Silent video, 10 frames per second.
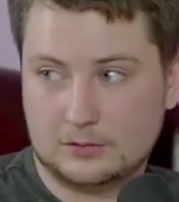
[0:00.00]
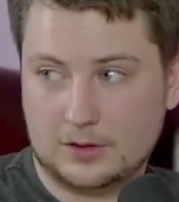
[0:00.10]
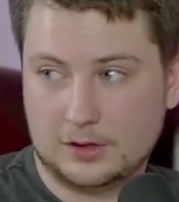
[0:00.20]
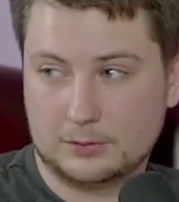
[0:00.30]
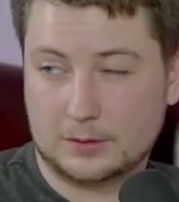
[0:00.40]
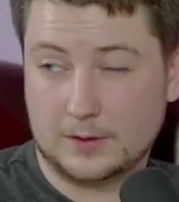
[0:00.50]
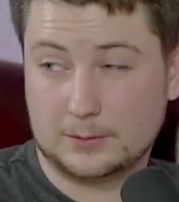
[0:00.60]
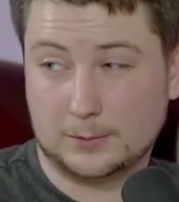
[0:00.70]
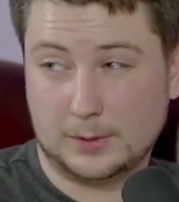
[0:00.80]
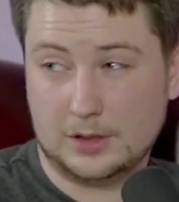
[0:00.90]
I think it was the
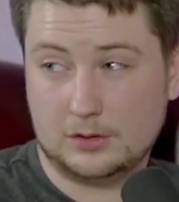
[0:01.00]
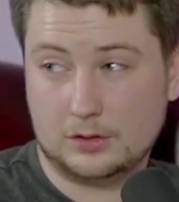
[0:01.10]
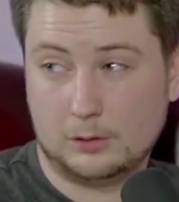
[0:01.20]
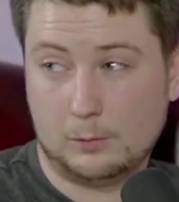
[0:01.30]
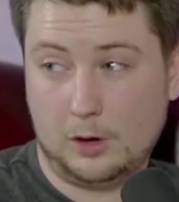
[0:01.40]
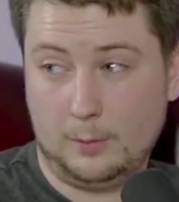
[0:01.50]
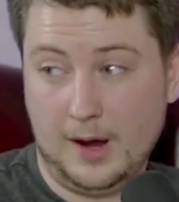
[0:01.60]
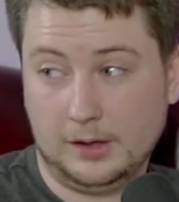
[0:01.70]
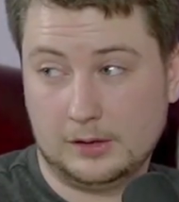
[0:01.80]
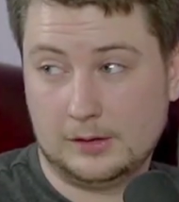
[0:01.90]
Facebook page a little while
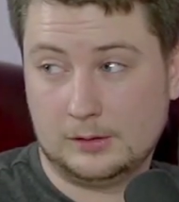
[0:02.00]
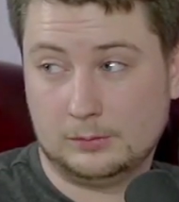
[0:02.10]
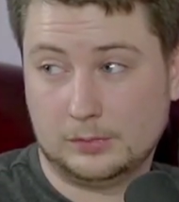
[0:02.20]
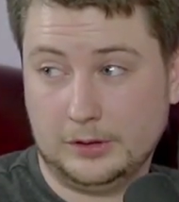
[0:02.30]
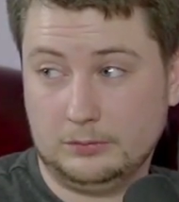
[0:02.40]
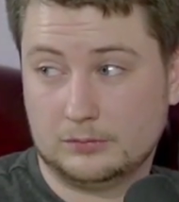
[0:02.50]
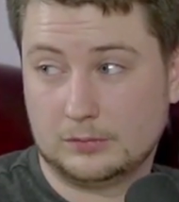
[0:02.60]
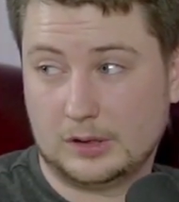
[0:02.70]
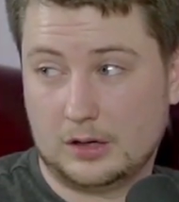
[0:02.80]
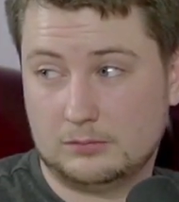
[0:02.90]
back. But
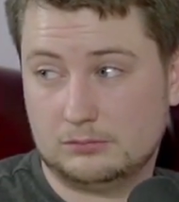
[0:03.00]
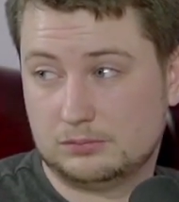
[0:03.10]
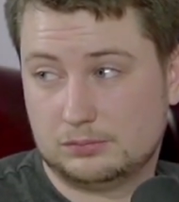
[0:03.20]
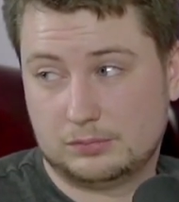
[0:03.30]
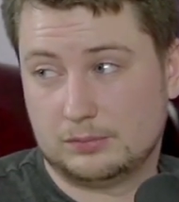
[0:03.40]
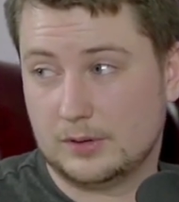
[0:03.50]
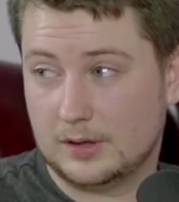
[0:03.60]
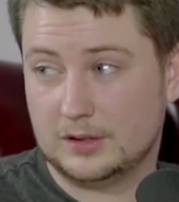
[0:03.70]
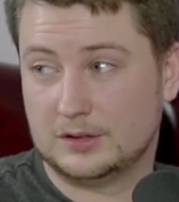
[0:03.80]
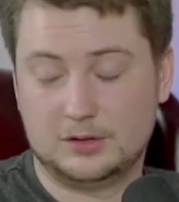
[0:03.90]

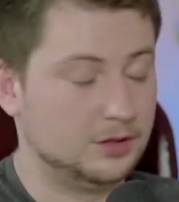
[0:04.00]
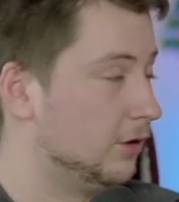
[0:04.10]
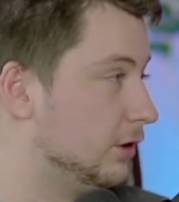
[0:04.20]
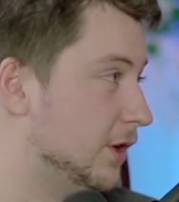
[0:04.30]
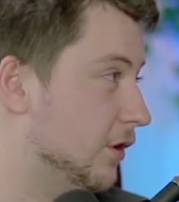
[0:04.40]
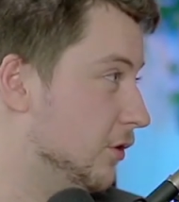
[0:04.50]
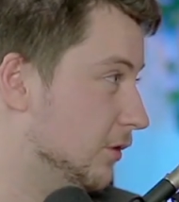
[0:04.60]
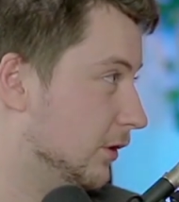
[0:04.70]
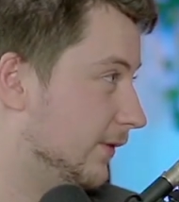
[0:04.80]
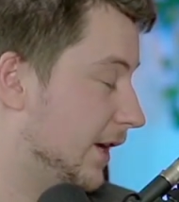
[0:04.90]
there's been no
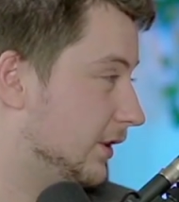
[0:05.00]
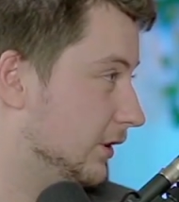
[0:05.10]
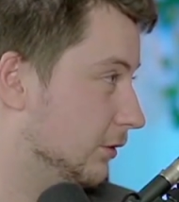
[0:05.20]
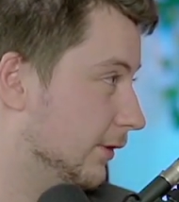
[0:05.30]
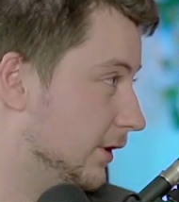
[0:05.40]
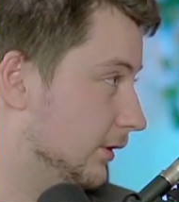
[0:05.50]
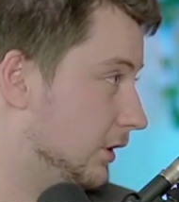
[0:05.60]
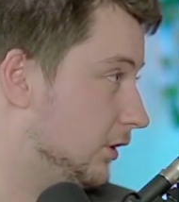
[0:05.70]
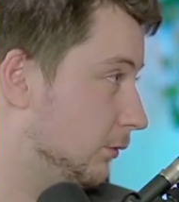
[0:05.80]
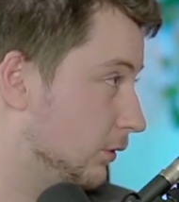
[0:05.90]
news on the vaccine till
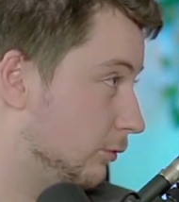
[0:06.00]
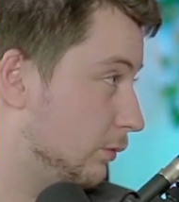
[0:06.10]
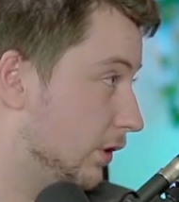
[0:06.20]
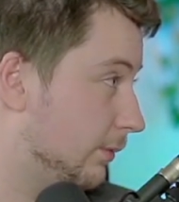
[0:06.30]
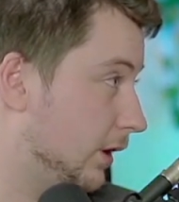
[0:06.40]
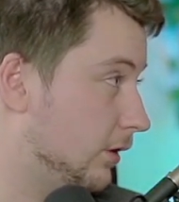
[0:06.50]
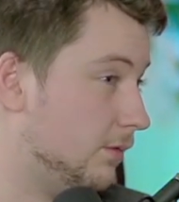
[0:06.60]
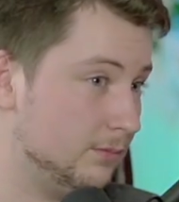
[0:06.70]
recently, so we thought we'd bring it back up.